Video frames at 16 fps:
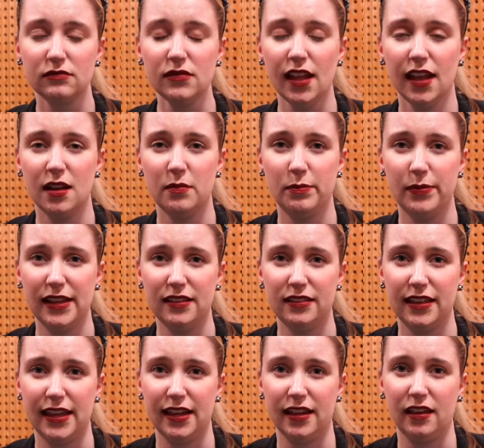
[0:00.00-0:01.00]
And a big
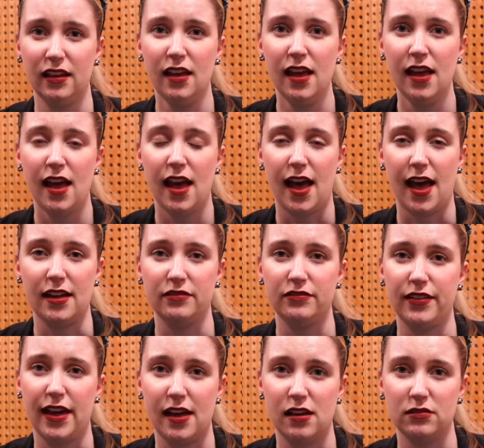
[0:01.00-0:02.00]
thing I've
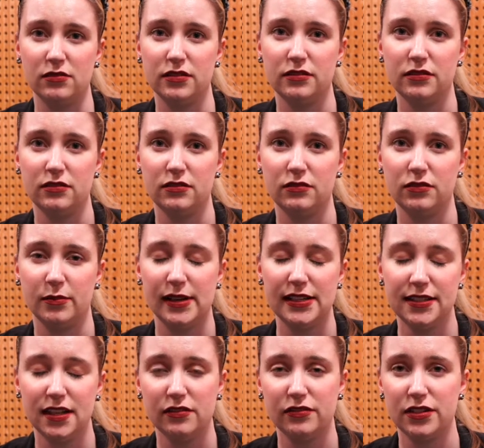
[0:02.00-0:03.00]
found for
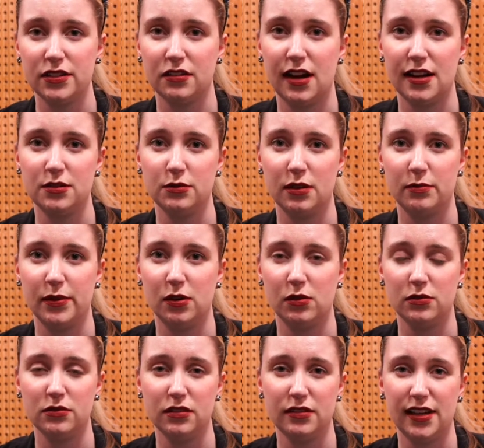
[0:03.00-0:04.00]
myself as a graduate, but
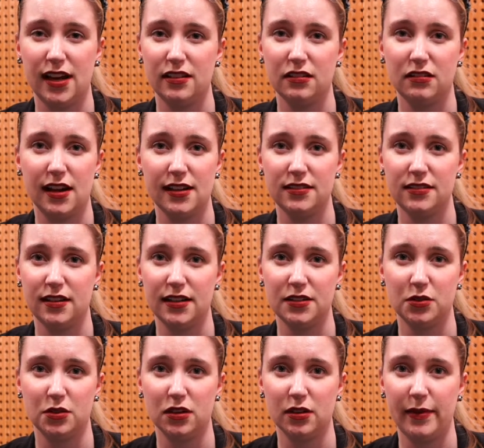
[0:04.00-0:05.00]
also the other grads that I
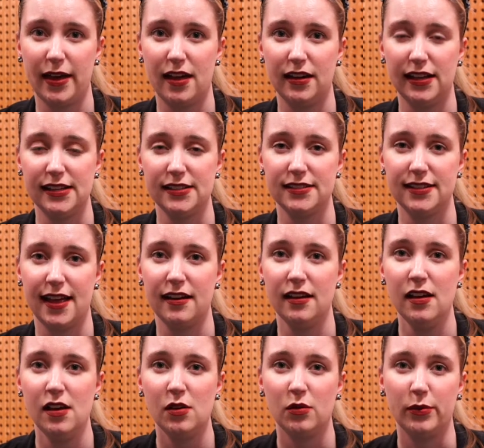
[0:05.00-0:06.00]
talk about, is that
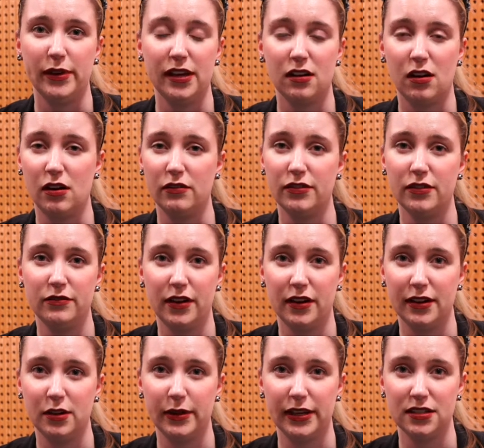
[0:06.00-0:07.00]
we are often
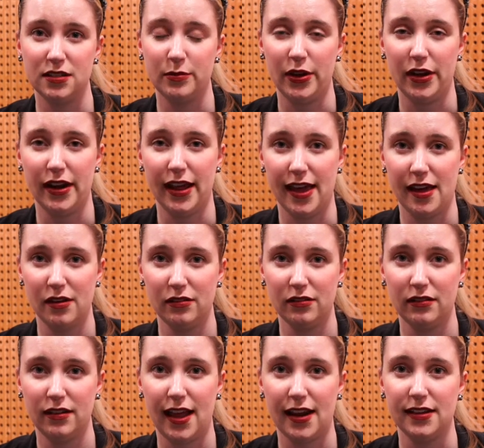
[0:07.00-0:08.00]
very quick to burn out.
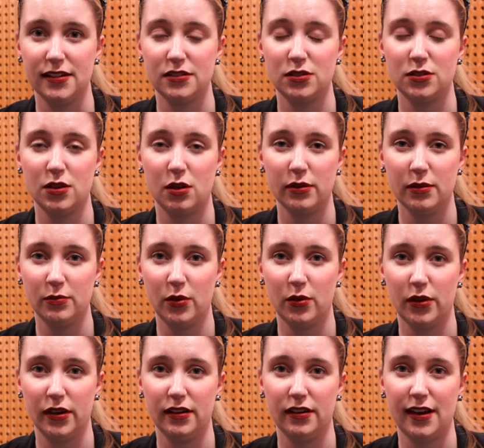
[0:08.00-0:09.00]
And it's so
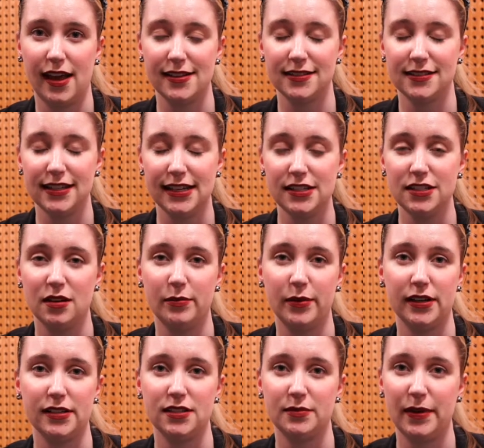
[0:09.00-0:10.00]
important as a teacher,
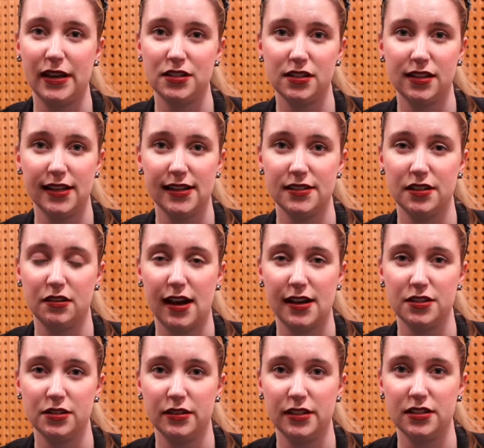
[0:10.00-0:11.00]
but especially as a
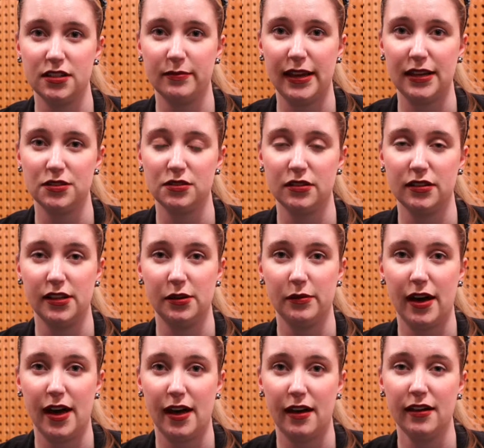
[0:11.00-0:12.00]
graduate, to make sure that
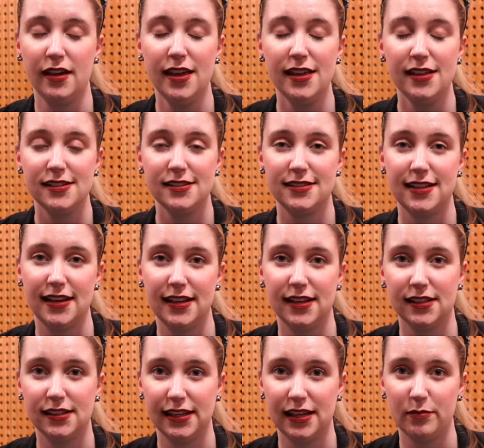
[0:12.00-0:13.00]
you are
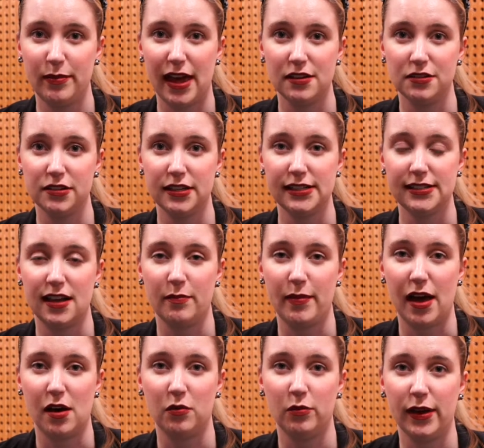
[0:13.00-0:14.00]
setting clear boundaries
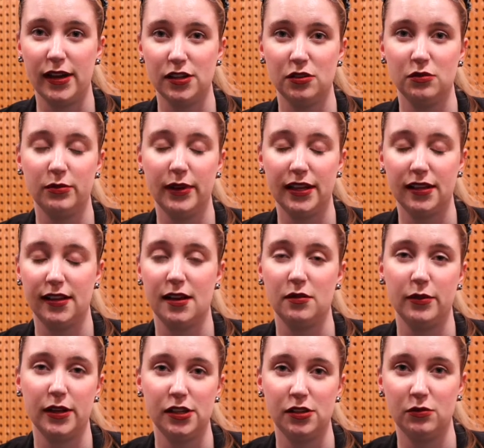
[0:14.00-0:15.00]
about when you will
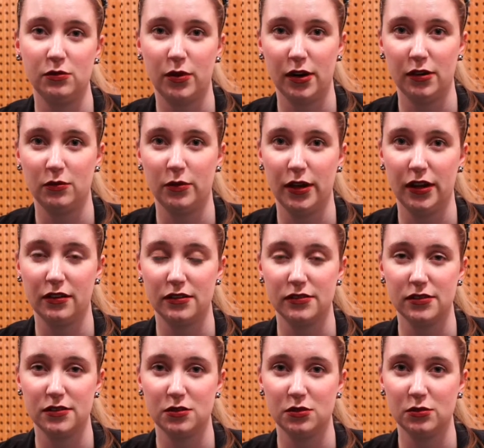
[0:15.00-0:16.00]
and when you won't work
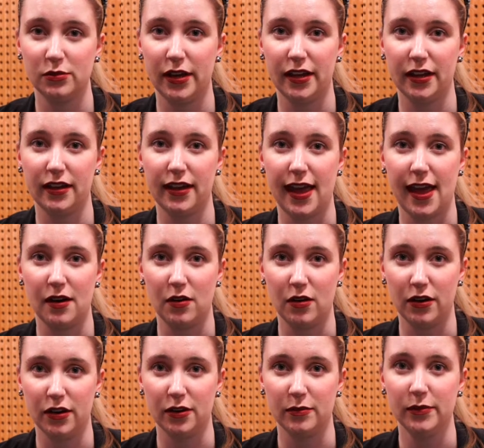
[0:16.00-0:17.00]
on schoolwork at
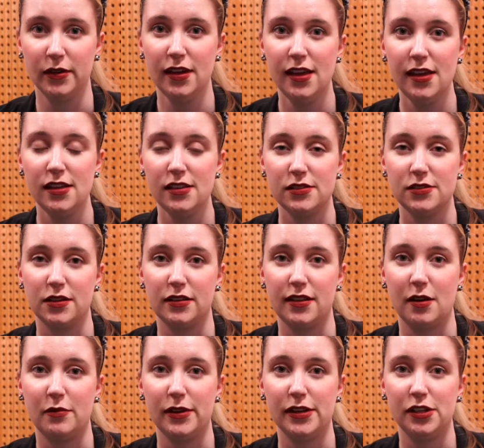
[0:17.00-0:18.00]
home, so
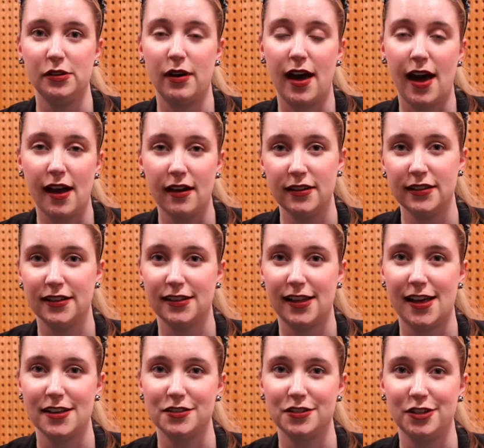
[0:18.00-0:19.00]
that when you are in the
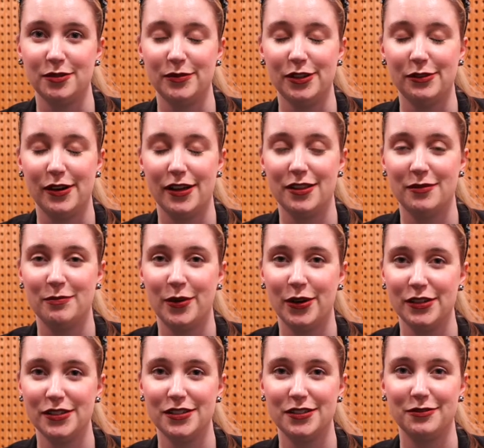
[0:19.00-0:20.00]
classroom, you are the
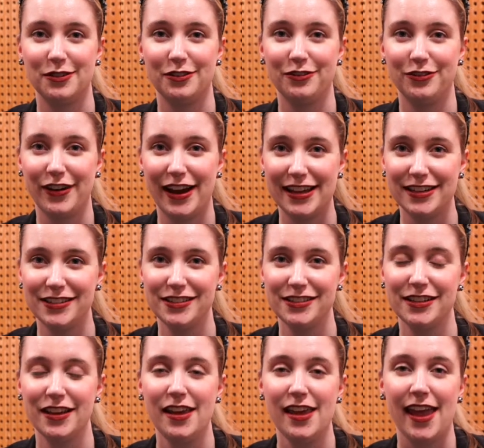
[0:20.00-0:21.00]
most
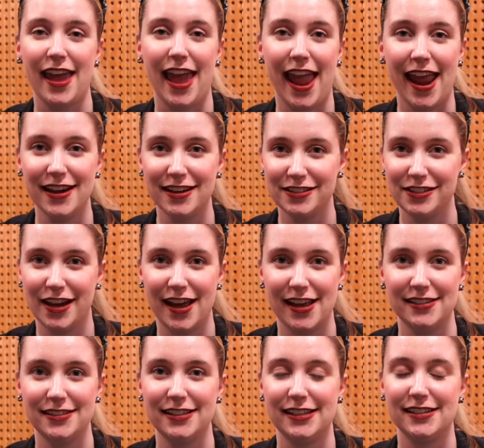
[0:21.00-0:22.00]
refreshed,
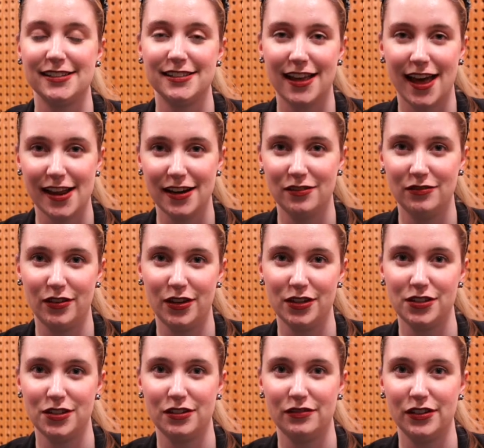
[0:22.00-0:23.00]
energized, excited
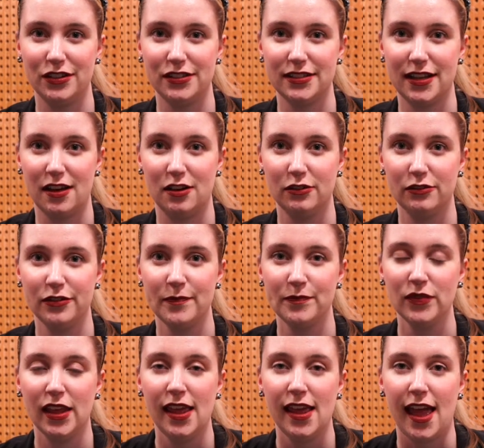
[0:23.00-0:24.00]
version of yourself,
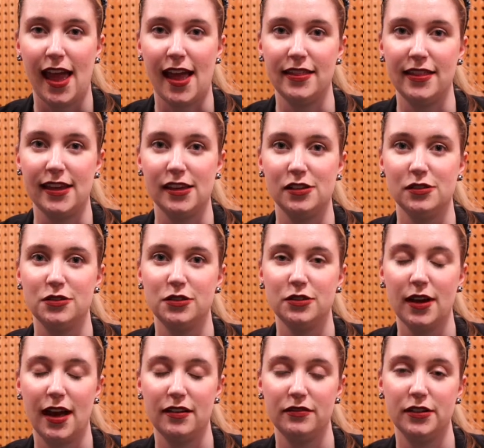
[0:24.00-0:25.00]
and that you
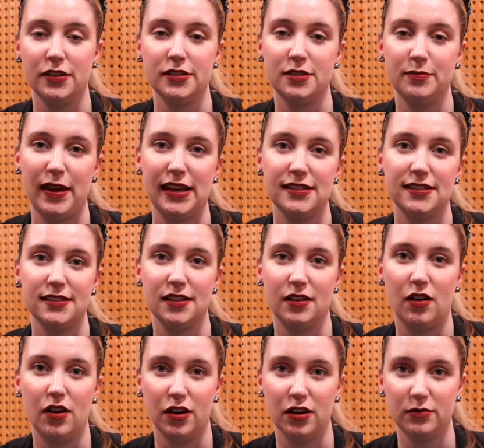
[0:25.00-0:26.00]
do have those spaces
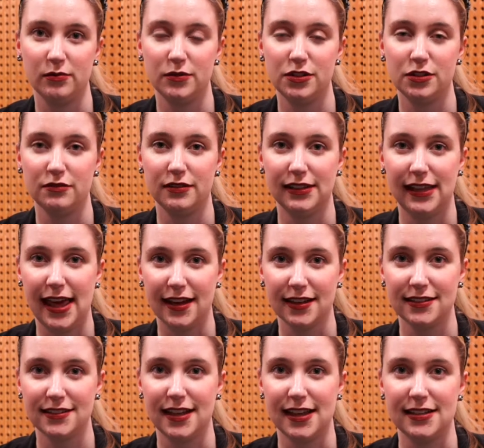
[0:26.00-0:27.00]
at home to
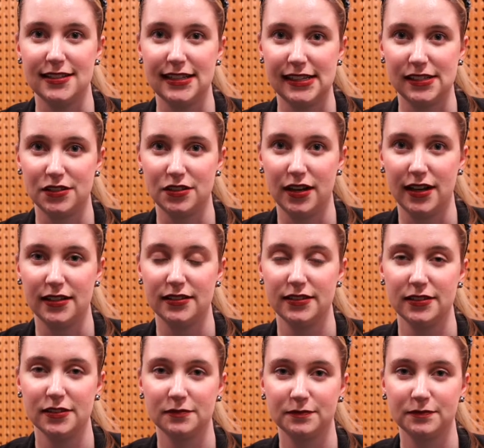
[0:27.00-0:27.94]
relax and de stress.